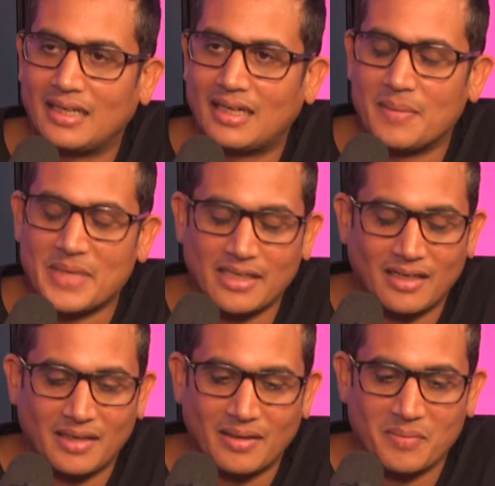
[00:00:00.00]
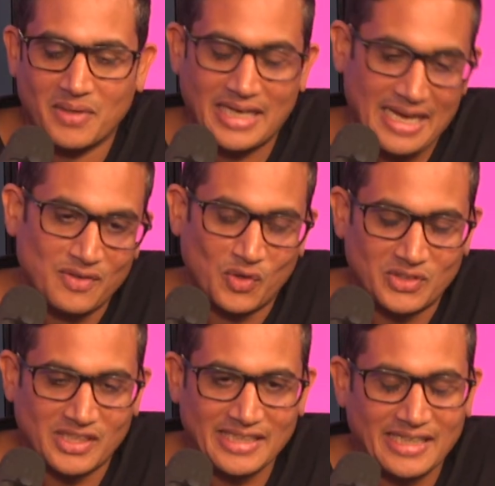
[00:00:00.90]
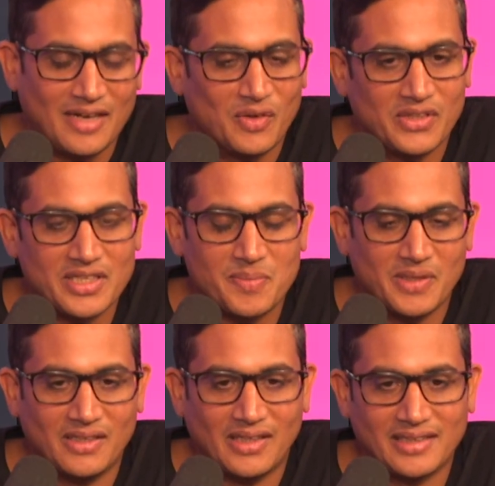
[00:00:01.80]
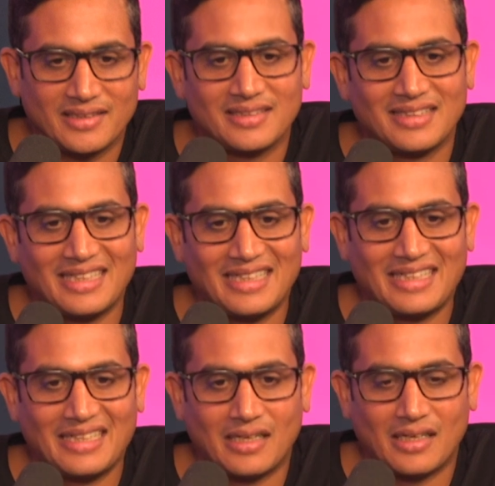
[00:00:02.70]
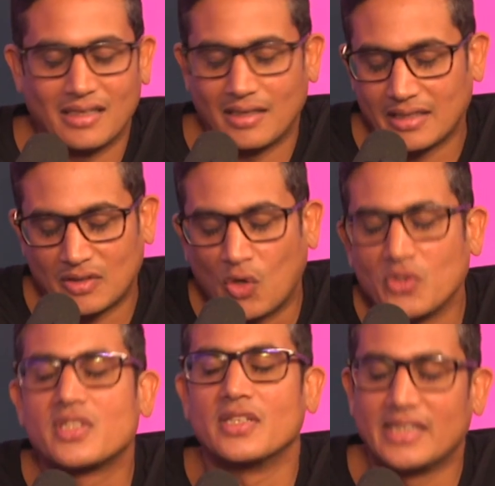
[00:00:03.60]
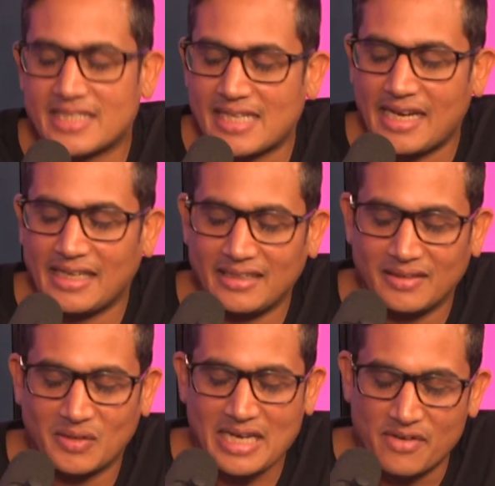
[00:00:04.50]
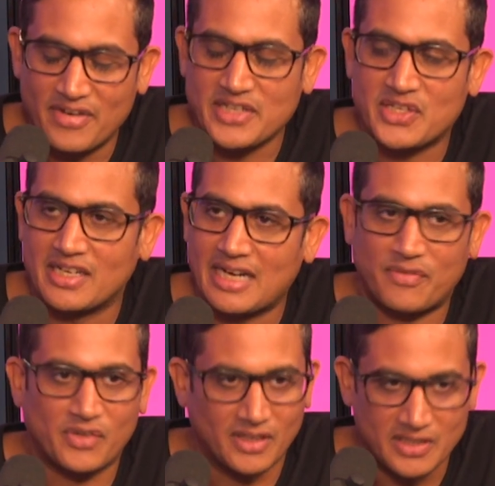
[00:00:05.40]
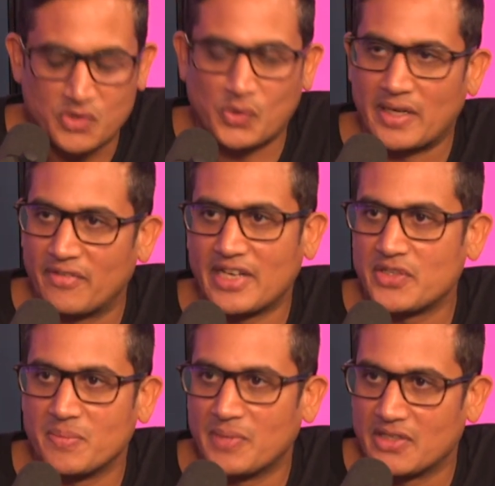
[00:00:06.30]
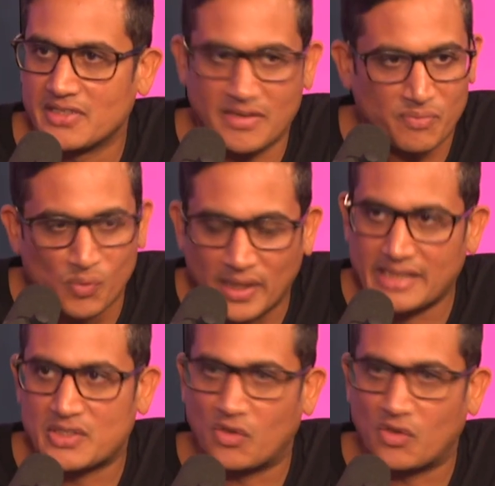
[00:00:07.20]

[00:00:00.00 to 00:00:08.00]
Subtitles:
I mean, I'm again, not to geek out on this, but like... I constantly say innovation in Africa is true innovation because they really solve